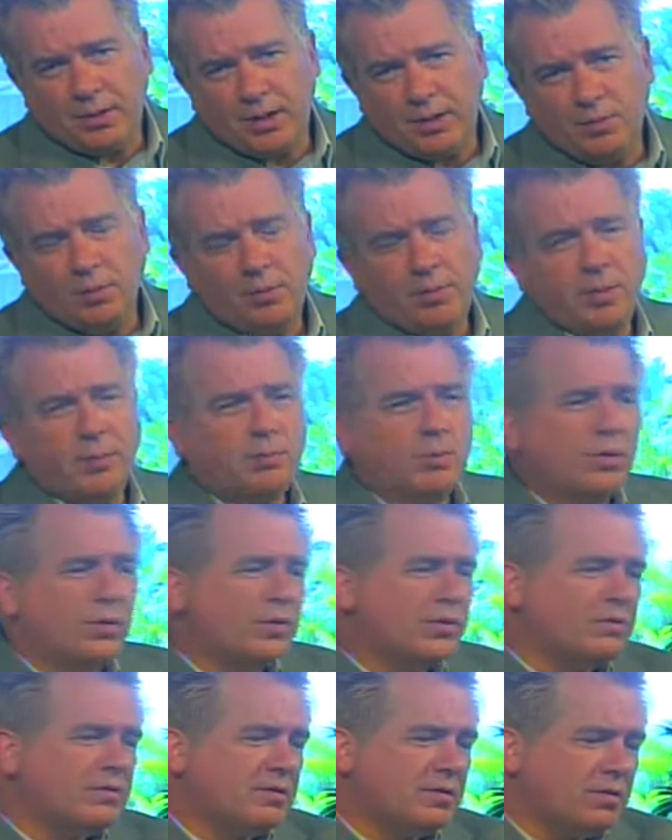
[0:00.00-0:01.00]
I remember
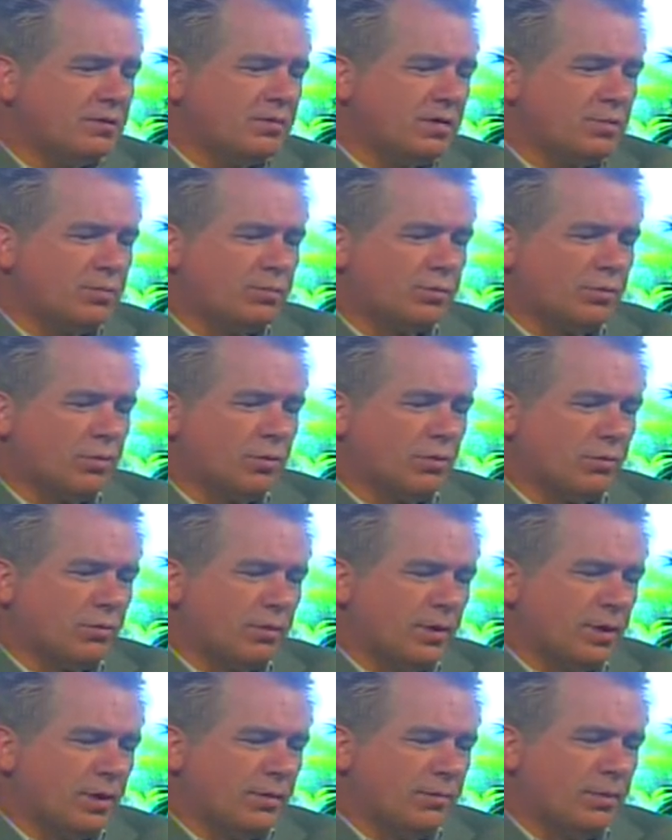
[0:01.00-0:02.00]
the TV
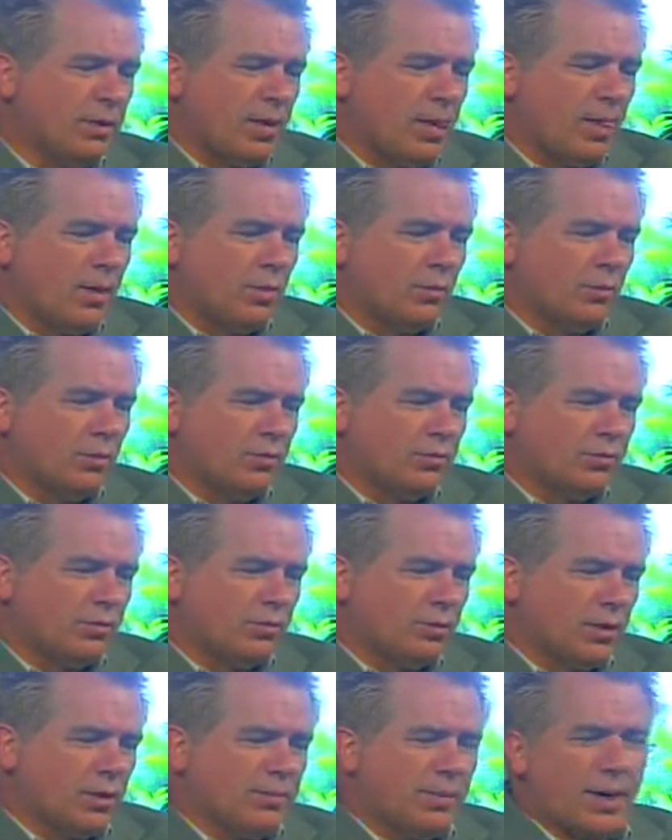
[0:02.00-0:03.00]
program was
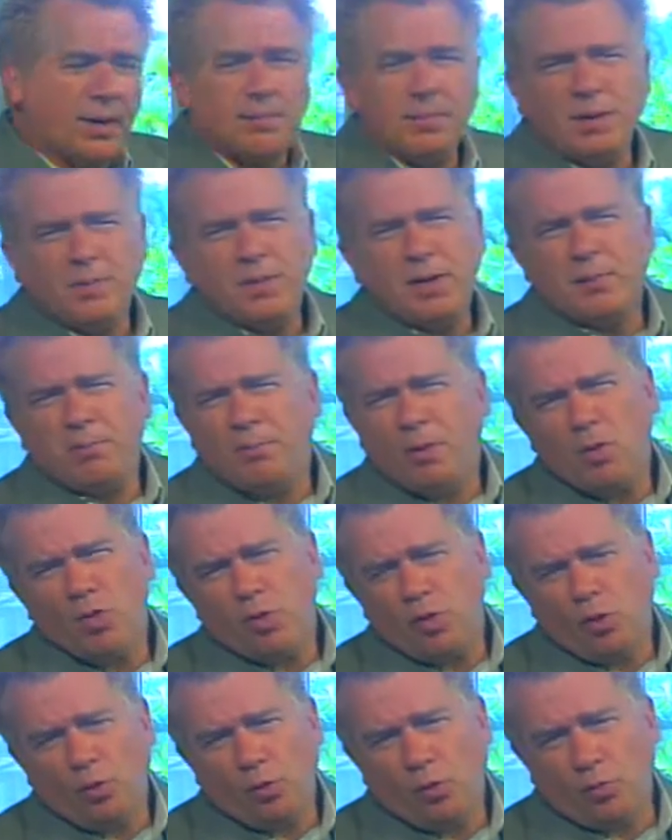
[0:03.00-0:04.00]
only about maybe a month
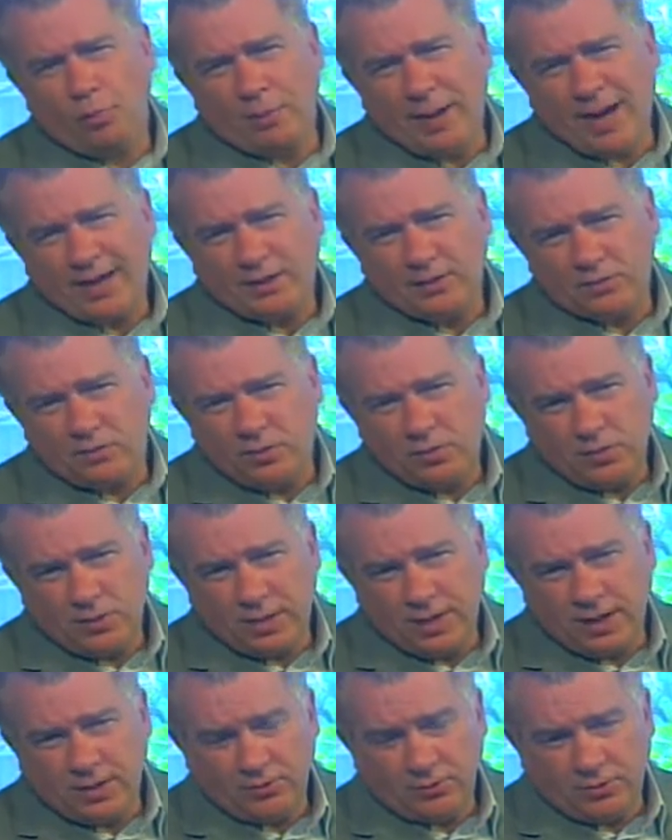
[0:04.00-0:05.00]
old back in
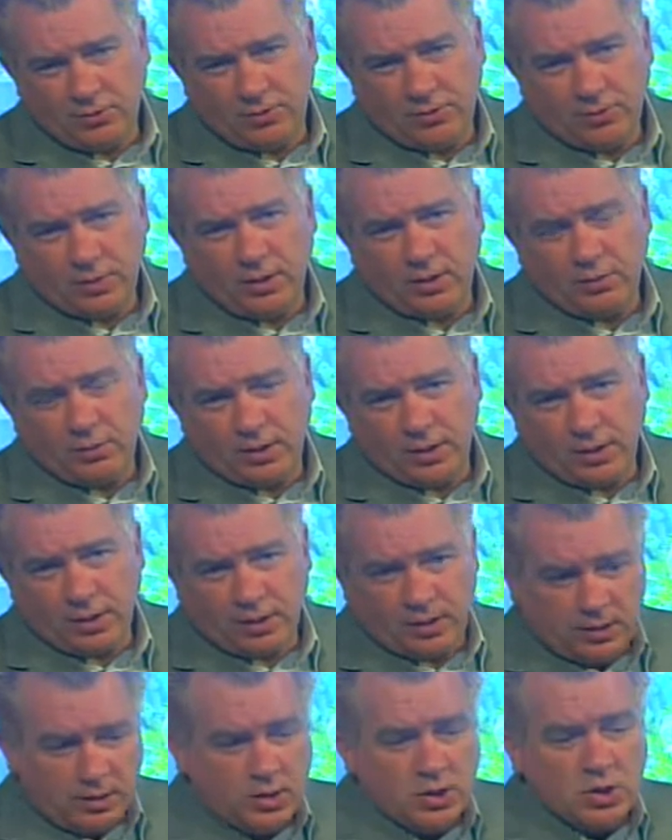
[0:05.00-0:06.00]
2003 when
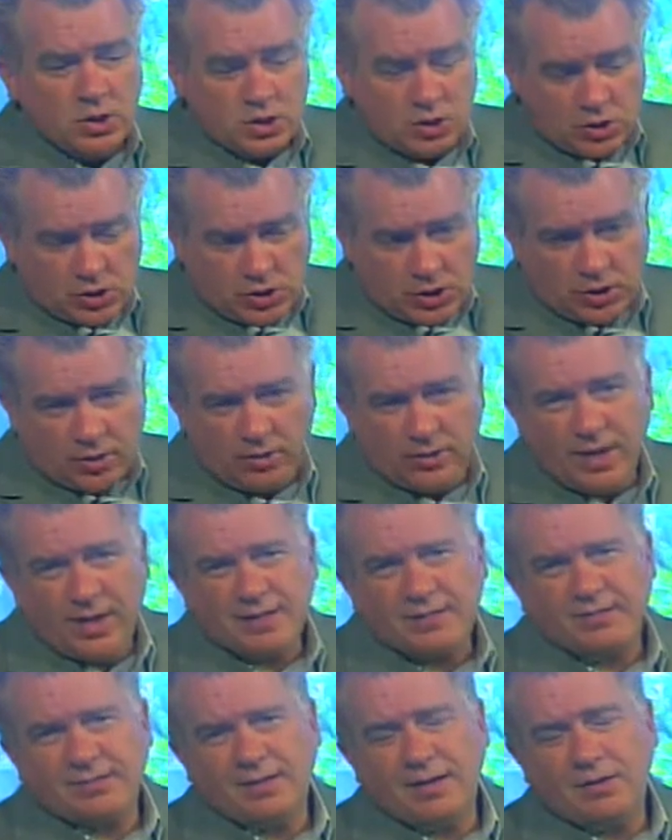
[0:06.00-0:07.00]
I shared
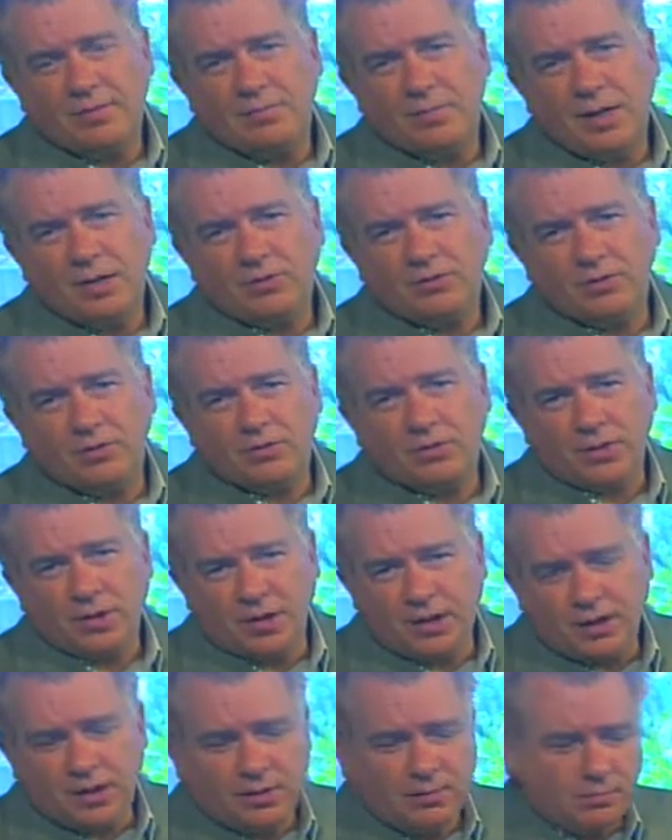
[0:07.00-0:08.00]
that same message. And
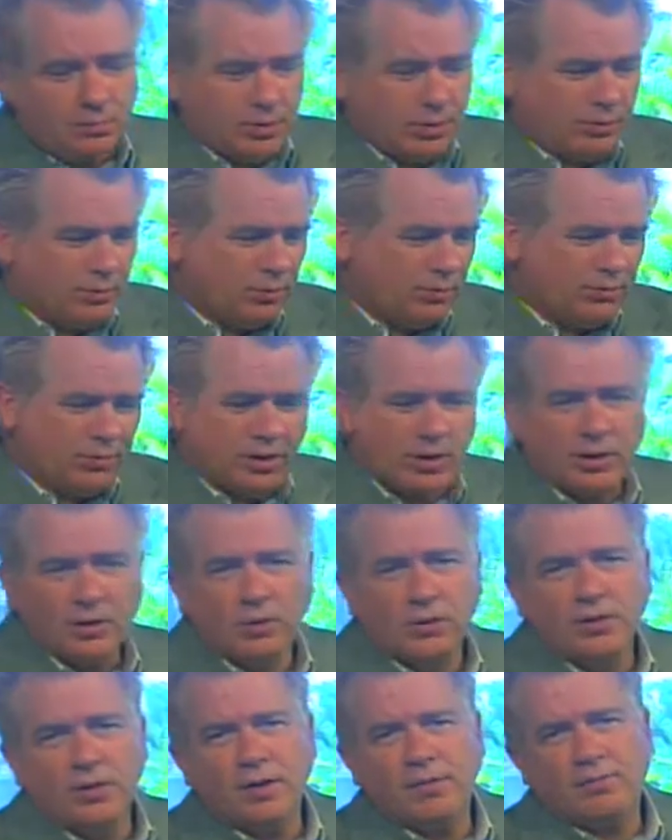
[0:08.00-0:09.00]
again, people said it
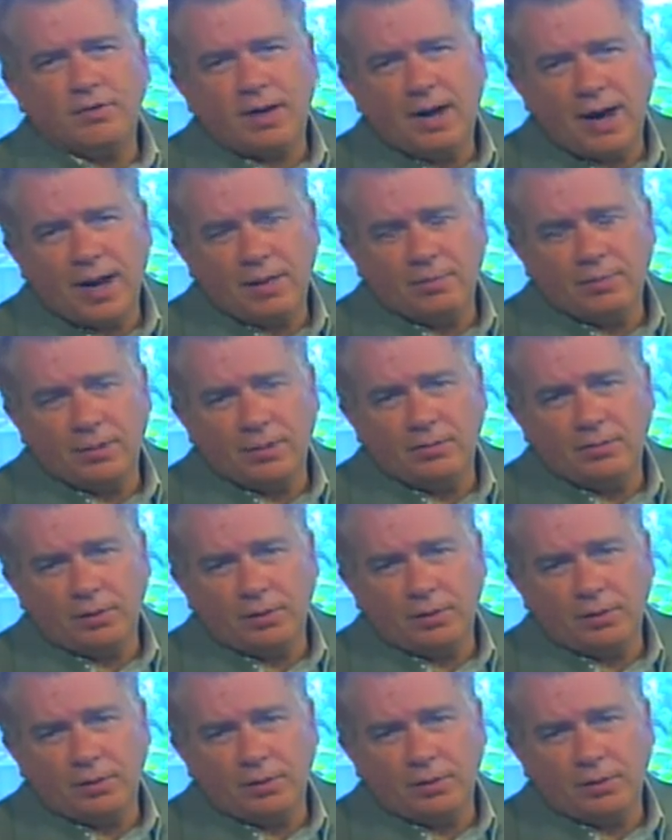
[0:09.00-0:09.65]
will never happen.